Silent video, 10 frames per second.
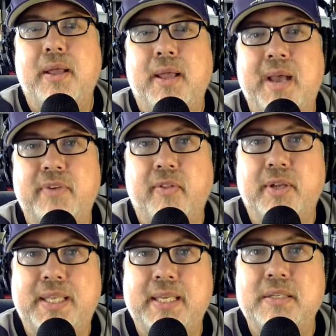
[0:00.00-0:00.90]
have another
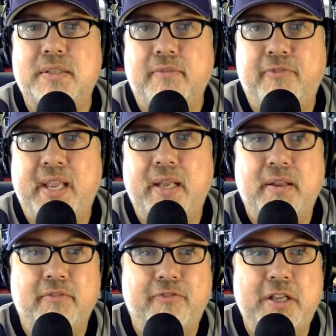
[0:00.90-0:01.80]
Kings
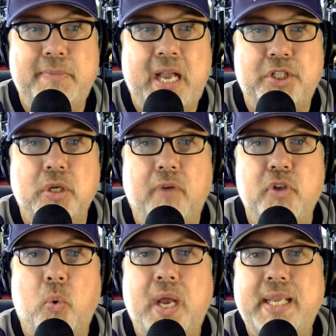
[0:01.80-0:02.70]
fan feedback show. If
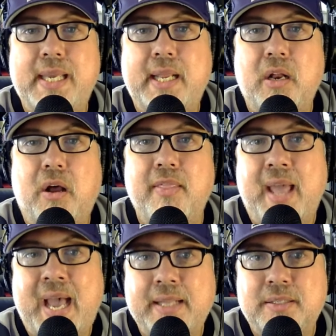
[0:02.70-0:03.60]
you want to get in on
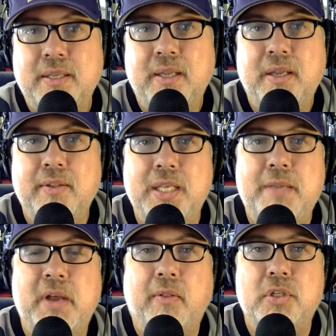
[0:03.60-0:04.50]
that, the
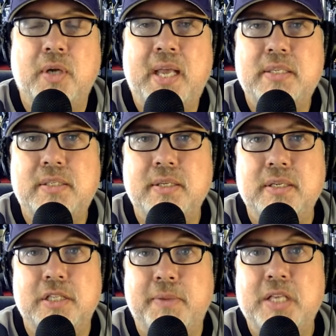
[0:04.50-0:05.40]
email address
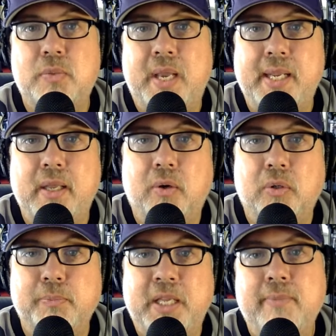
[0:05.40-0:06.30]
is the best way to get a
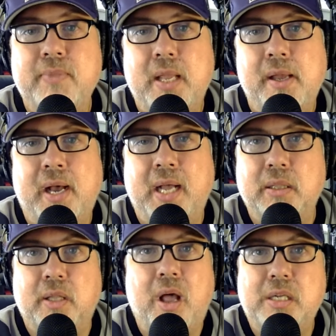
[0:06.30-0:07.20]
hold of me.
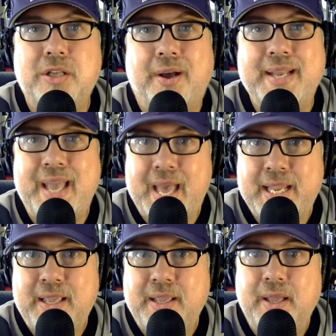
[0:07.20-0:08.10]

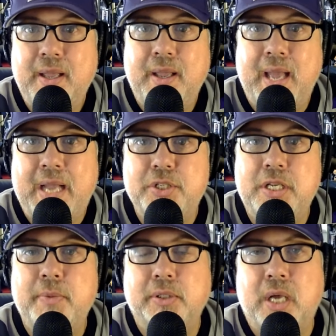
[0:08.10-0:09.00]

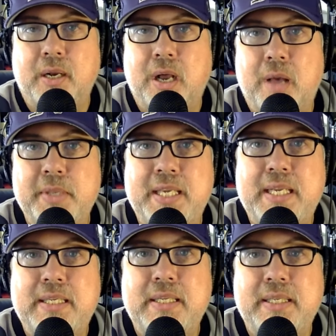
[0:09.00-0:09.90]
LockedOnEddie@gmail.com.
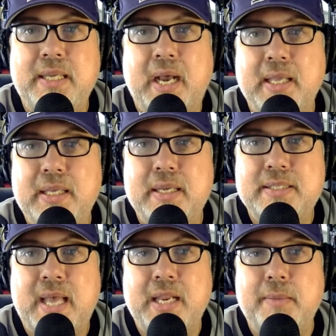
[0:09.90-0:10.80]
E-D-D-I-E
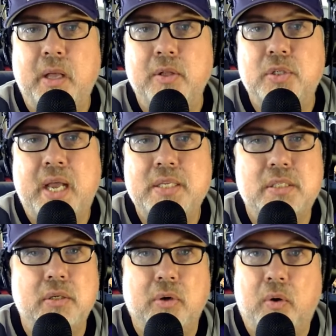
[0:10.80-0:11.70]
is that email
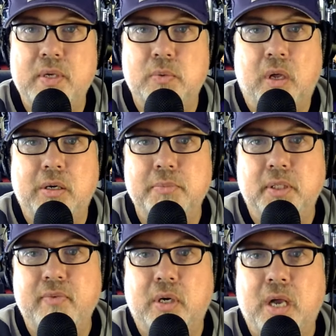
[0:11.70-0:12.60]
address. You're always welcome to
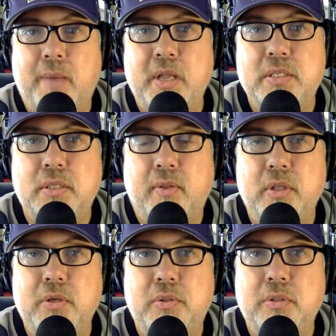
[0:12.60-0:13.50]
leave your comments on
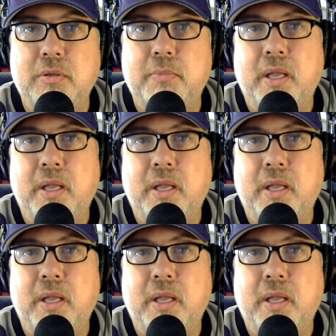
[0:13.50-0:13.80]
the YouTube